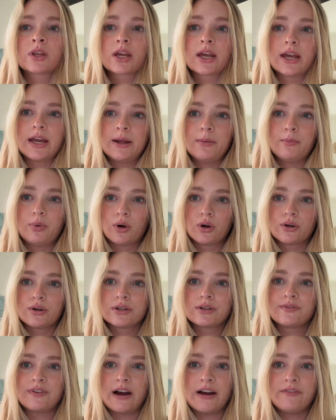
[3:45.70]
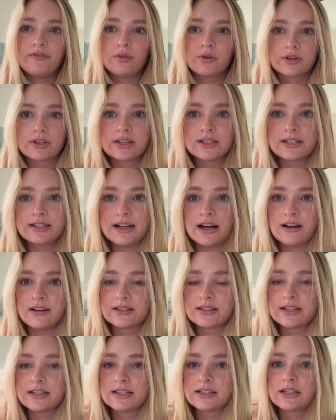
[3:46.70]
In Porter's 5 forces
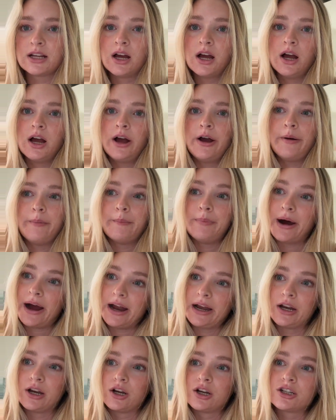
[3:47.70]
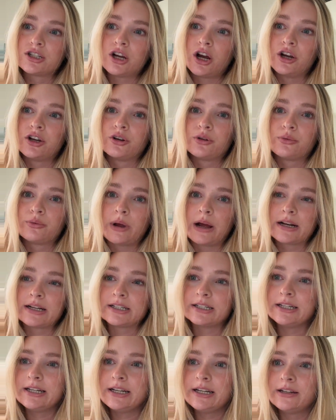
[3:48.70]
analysis, buyers are direct
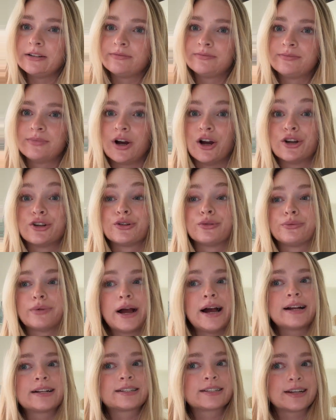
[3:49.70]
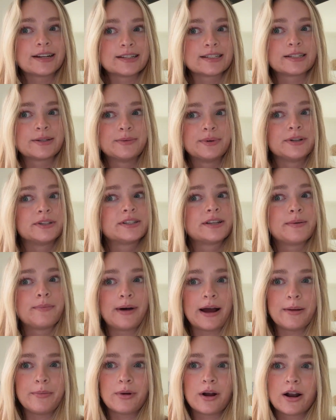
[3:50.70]
customers that
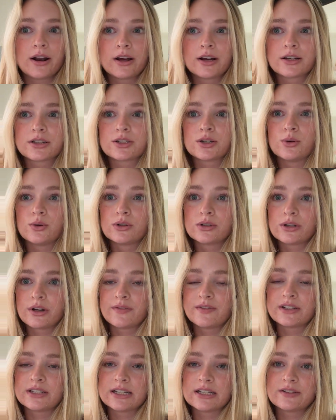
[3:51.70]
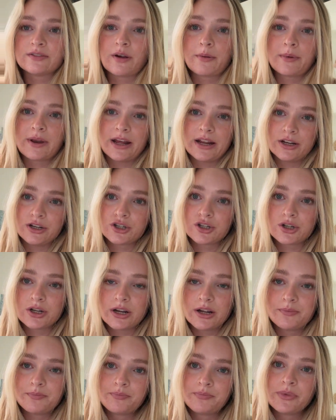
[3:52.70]
buy products or services from an
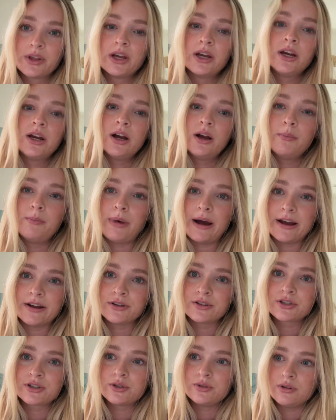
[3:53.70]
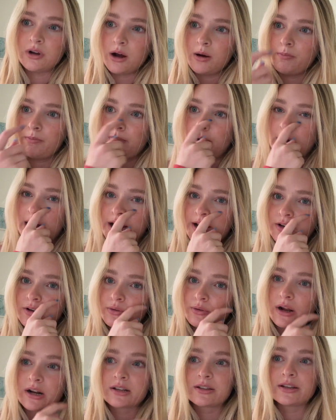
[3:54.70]
industry. Buyers do not buy
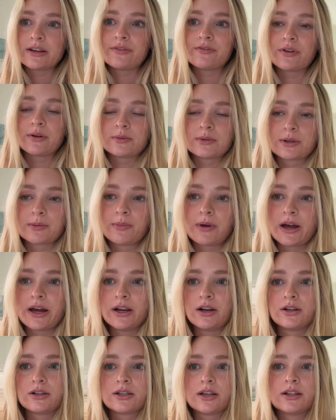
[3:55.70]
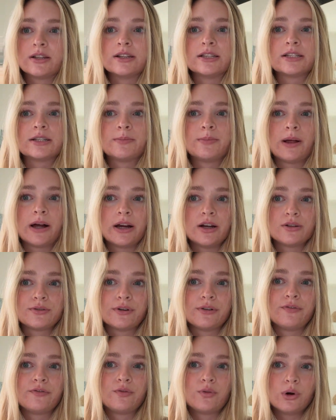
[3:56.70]
directly from suppliers unless suppliers
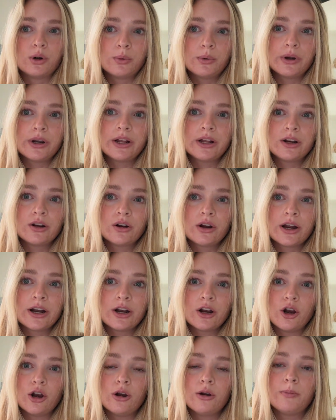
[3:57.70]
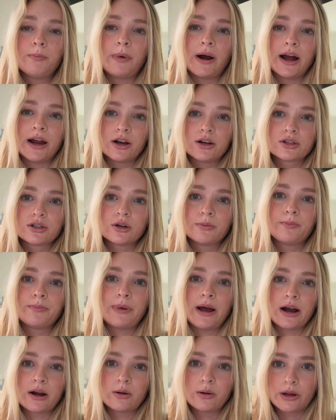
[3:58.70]
are forward integrated or buyers are
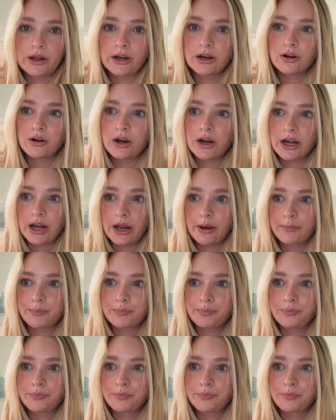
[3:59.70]
backward integrated.